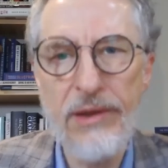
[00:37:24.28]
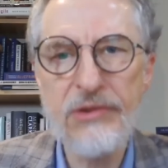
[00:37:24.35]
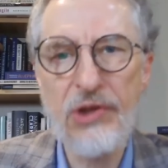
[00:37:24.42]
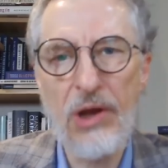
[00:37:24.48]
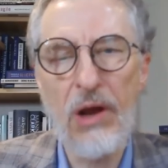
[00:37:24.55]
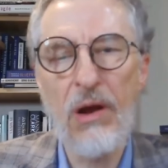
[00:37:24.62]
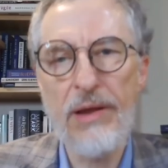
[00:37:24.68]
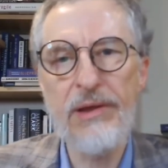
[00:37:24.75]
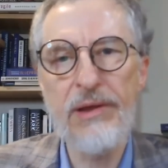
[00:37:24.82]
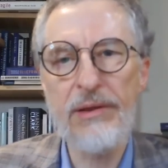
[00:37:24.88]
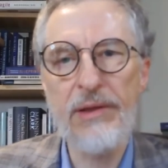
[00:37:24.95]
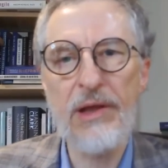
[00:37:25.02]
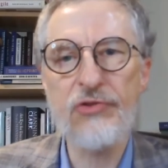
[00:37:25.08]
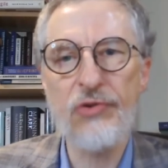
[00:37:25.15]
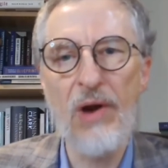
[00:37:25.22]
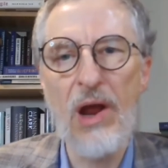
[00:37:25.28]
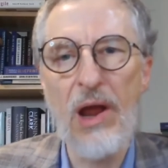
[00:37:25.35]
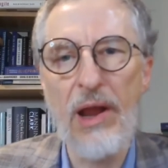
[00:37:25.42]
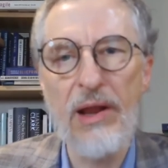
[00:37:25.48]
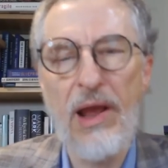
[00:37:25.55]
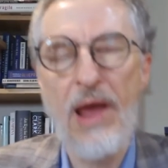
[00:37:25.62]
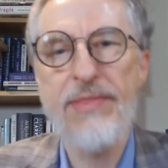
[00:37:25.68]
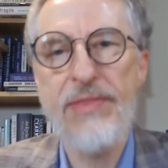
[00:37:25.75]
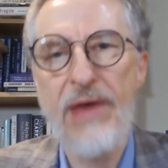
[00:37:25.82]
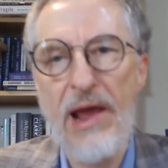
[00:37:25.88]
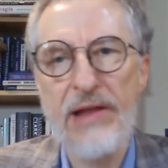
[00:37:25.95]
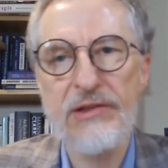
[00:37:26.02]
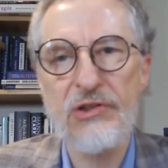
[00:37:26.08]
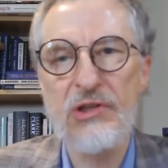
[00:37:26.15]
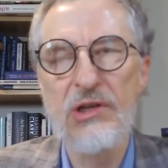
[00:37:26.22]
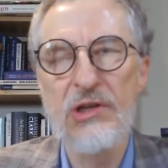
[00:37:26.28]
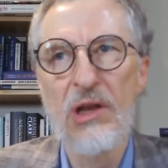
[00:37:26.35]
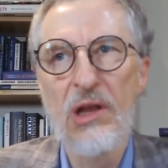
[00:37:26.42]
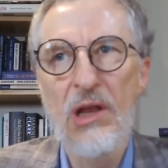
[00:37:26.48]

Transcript: so. I think that's right, and that's